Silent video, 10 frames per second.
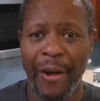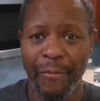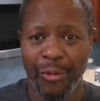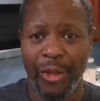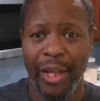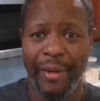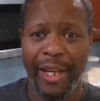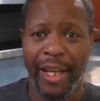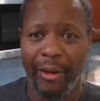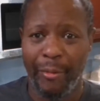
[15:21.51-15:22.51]
So let me
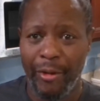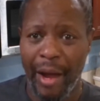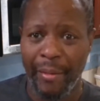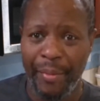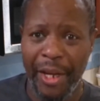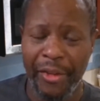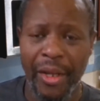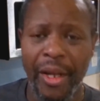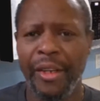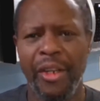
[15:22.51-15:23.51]
grab a piece.
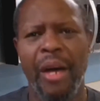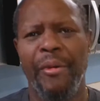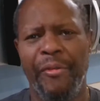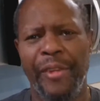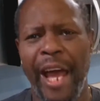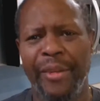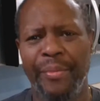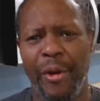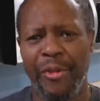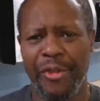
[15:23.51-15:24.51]
You know, I'm a flats
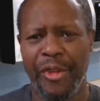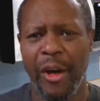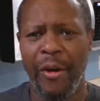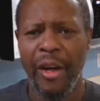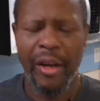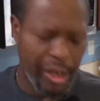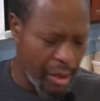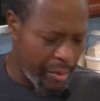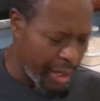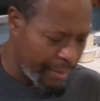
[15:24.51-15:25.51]
person, so you know
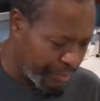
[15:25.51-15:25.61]
what?